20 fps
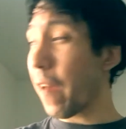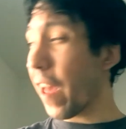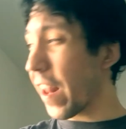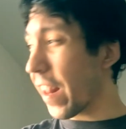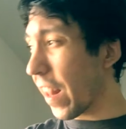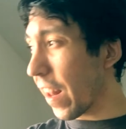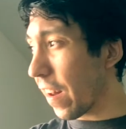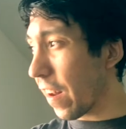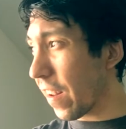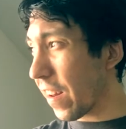
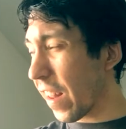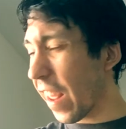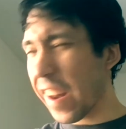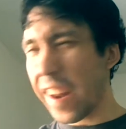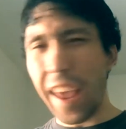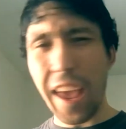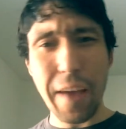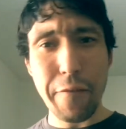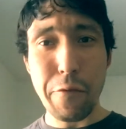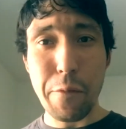
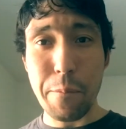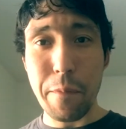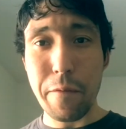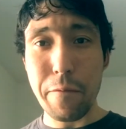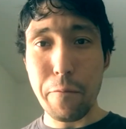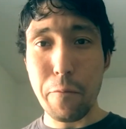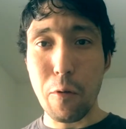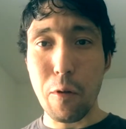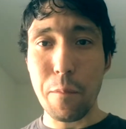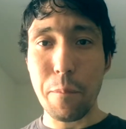than ever
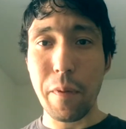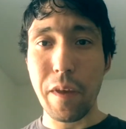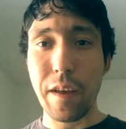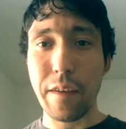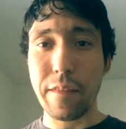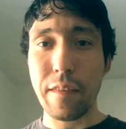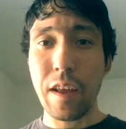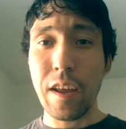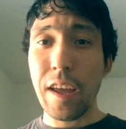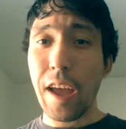before,
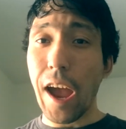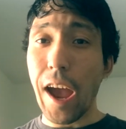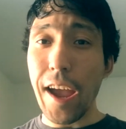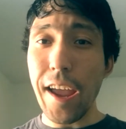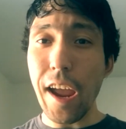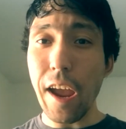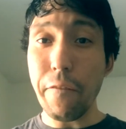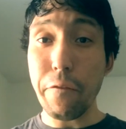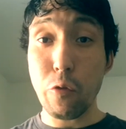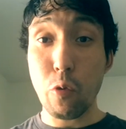because I
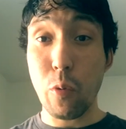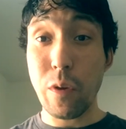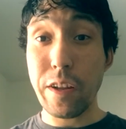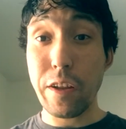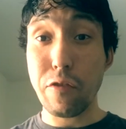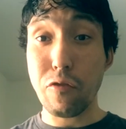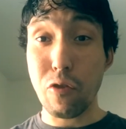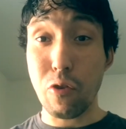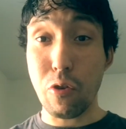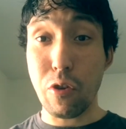have
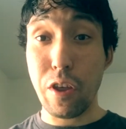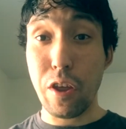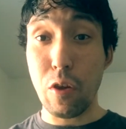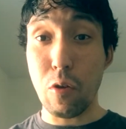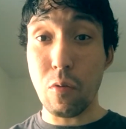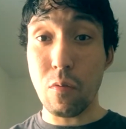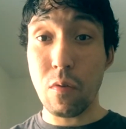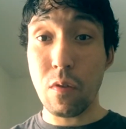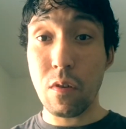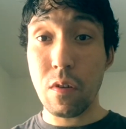22q,